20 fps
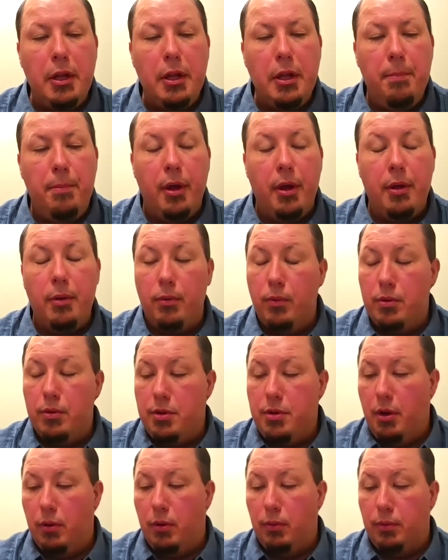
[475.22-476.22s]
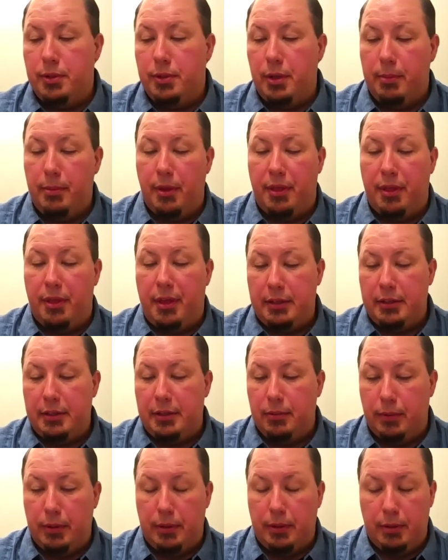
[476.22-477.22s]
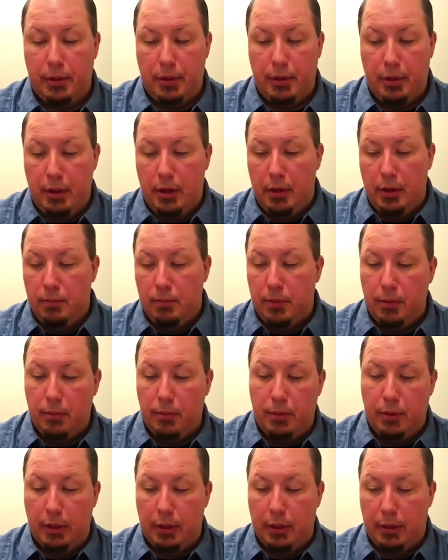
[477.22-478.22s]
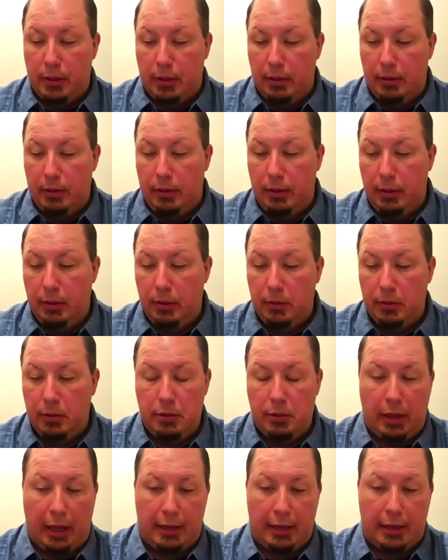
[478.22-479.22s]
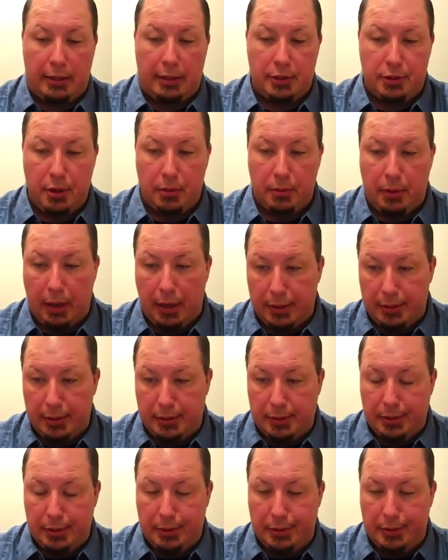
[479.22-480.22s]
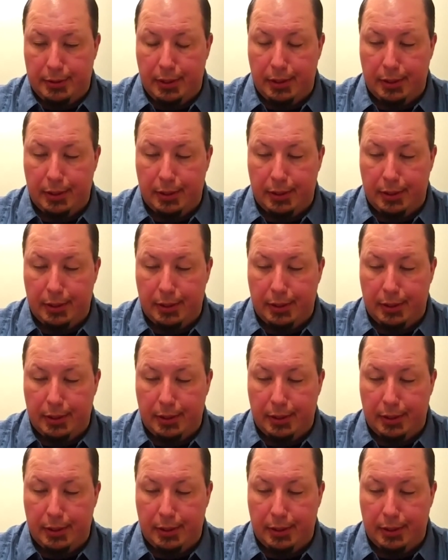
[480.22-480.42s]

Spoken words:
but some of the things that we really like to showcase is